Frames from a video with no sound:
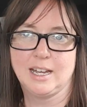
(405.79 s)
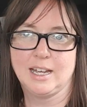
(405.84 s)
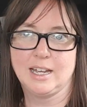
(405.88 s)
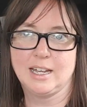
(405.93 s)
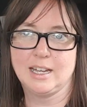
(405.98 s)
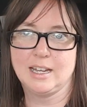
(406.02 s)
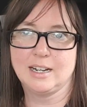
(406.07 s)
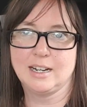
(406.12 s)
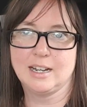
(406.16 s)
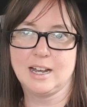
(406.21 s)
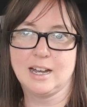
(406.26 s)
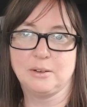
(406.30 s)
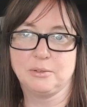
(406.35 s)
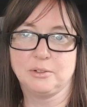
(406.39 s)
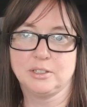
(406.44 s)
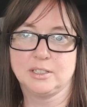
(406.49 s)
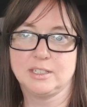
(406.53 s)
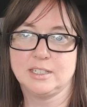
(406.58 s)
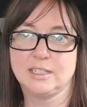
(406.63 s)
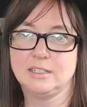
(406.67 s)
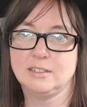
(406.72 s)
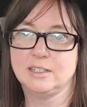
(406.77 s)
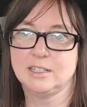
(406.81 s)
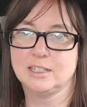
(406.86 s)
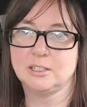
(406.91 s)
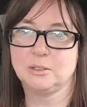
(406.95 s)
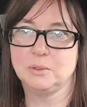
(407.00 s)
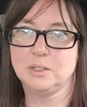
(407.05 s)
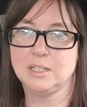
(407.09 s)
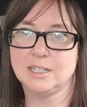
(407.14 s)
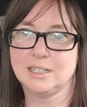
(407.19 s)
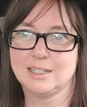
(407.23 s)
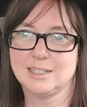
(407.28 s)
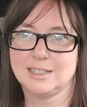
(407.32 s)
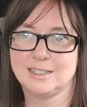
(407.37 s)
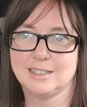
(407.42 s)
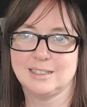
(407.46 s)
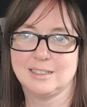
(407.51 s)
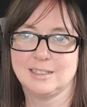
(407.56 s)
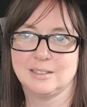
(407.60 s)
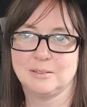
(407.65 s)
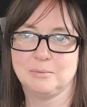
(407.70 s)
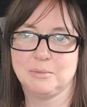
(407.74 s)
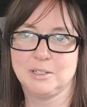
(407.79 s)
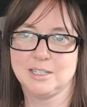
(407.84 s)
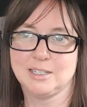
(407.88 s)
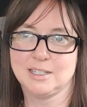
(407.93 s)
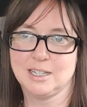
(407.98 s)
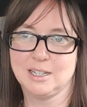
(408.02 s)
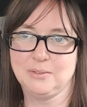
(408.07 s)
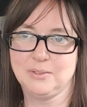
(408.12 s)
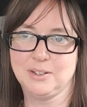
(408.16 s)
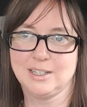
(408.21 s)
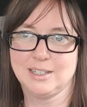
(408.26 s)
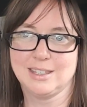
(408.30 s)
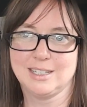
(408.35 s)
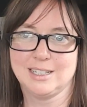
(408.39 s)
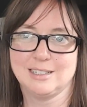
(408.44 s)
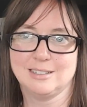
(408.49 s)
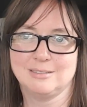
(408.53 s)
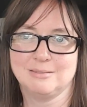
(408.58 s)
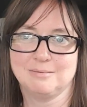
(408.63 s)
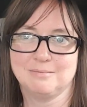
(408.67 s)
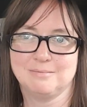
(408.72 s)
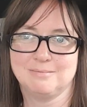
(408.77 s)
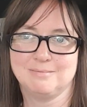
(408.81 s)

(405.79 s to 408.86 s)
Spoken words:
And I will see you next week. Be safe out there.